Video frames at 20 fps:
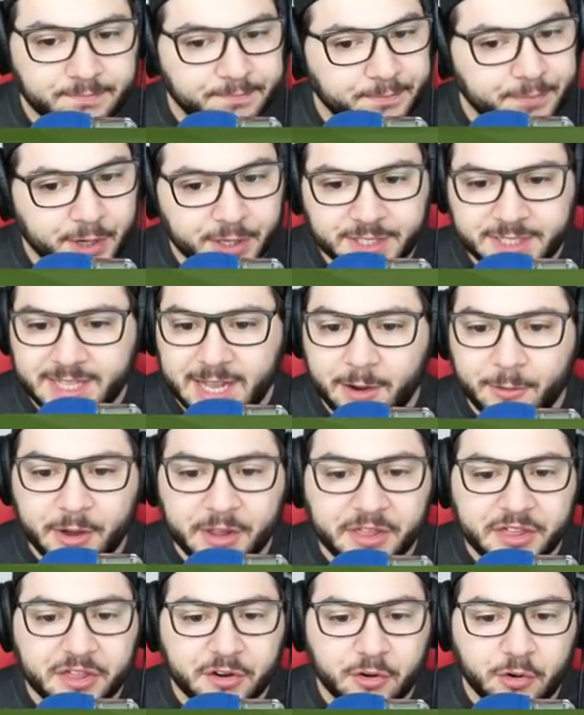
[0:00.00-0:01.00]
puts that
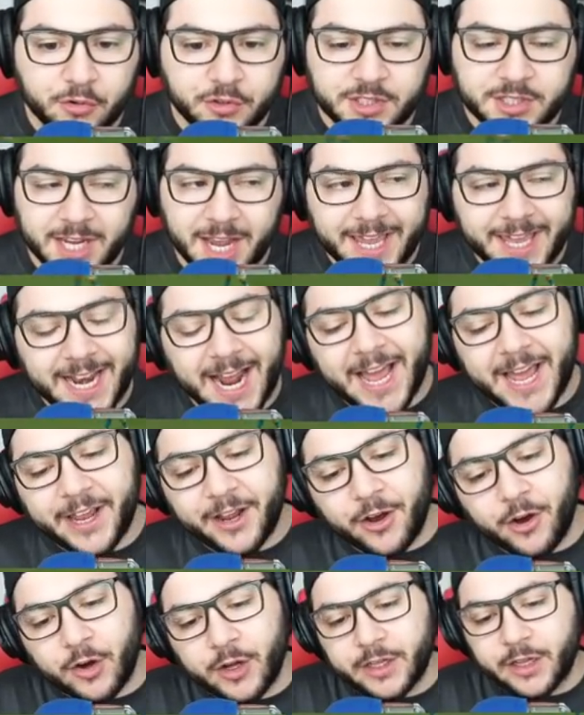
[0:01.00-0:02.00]
one through, tight angle, and